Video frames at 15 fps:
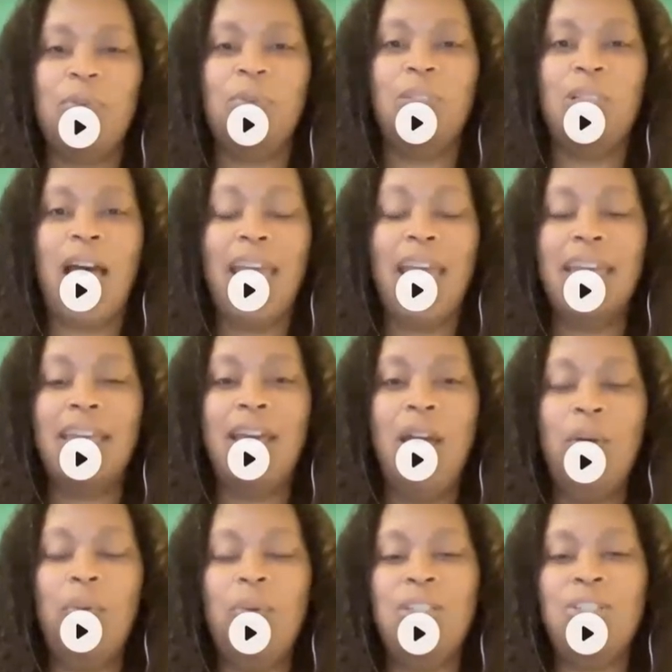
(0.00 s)
All right.
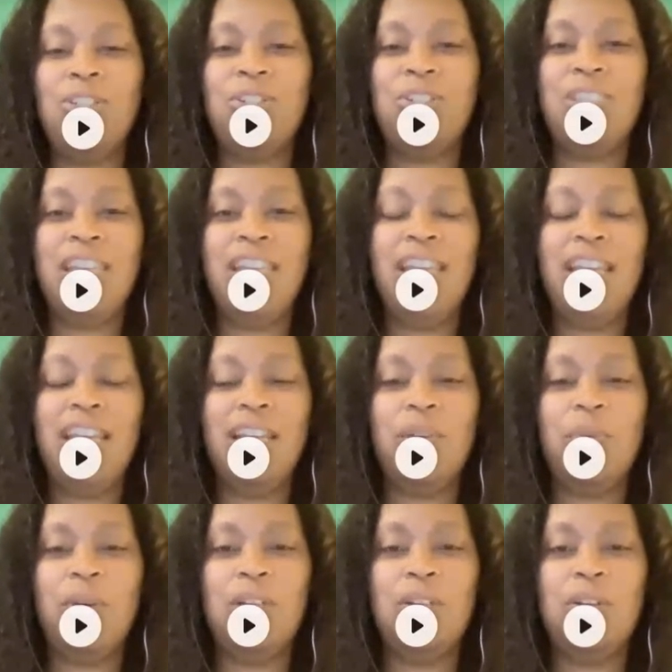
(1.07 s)
So now
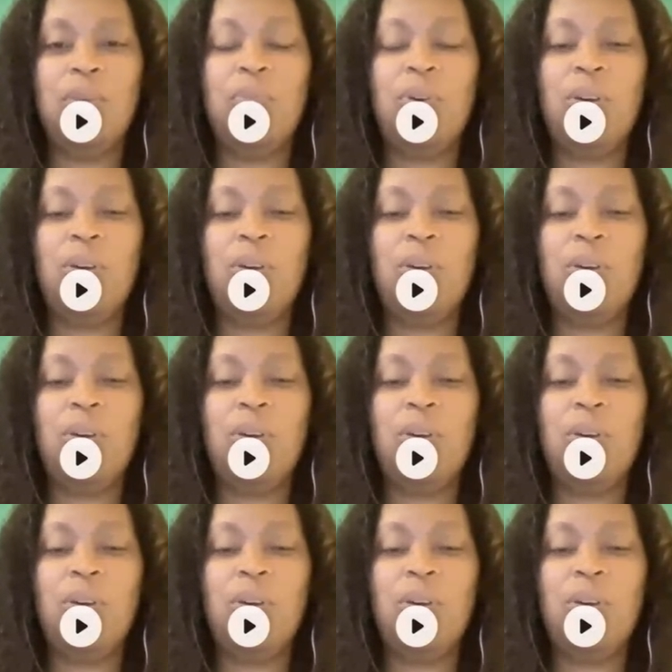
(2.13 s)
this video